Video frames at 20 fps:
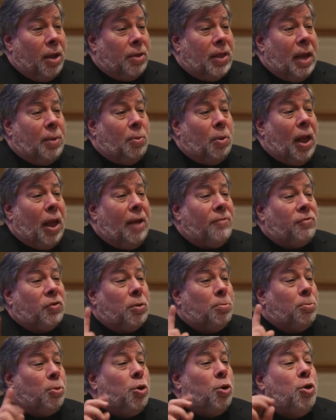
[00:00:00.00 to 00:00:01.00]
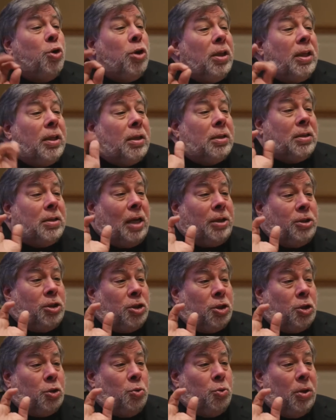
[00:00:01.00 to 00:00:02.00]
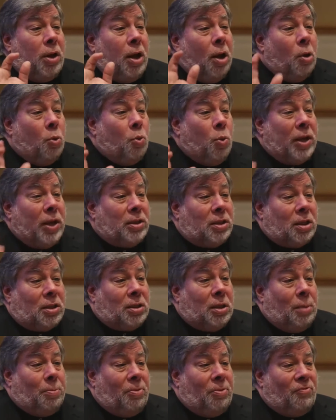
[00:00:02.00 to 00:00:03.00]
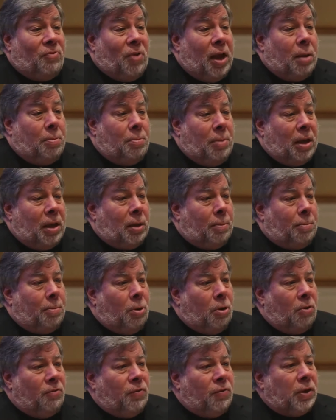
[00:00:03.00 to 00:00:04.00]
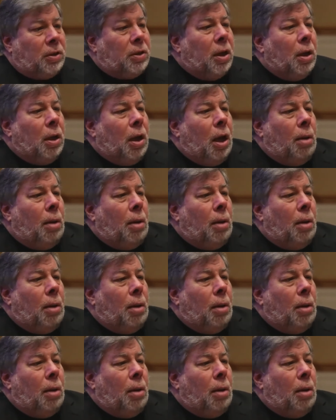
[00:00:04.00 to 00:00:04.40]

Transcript: They will have some good little touches to it, ways to simplify it, make it perfect.